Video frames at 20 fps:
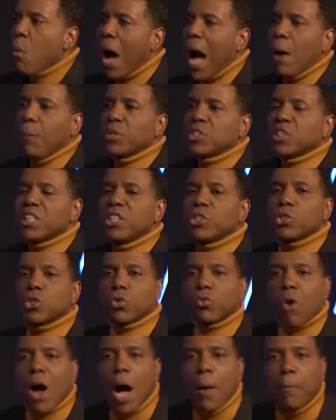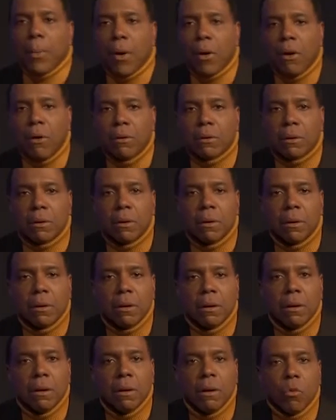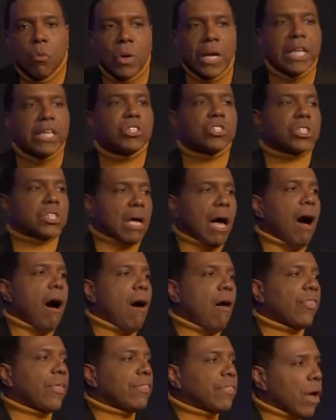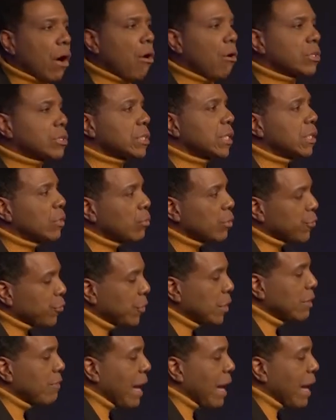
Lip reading: Why was he troubled when he saw that the whole city was full